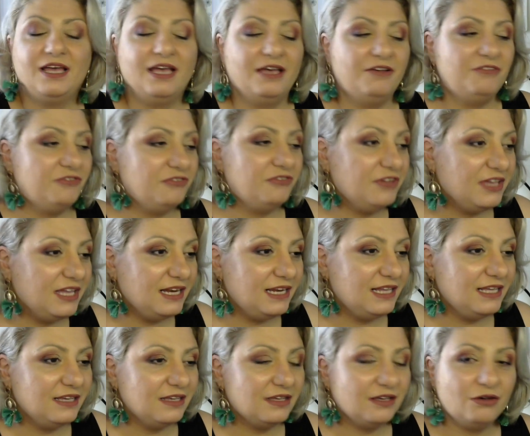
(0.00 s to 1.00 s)

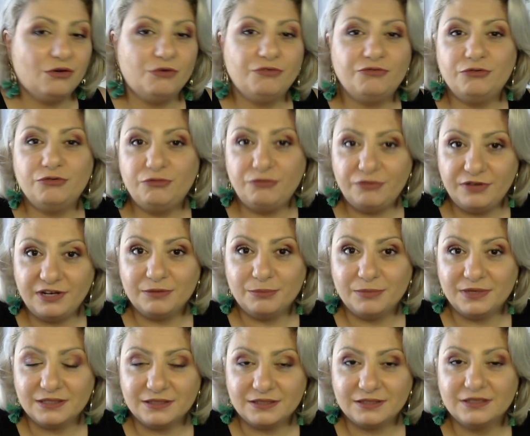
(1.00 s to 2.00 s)
feeling of
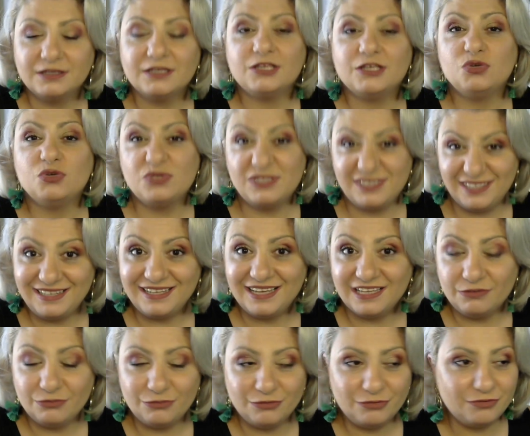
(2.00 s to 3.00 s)
fulfillment, you still get
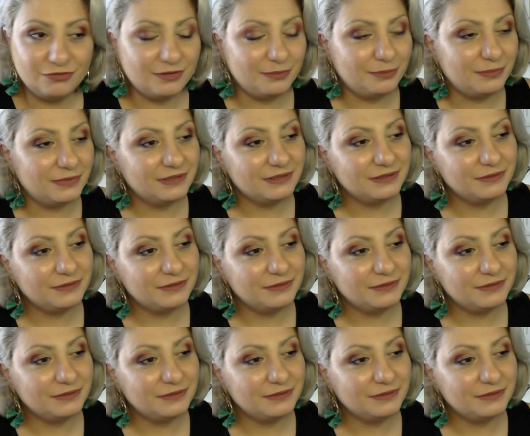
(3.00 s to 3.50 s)
fulfillment.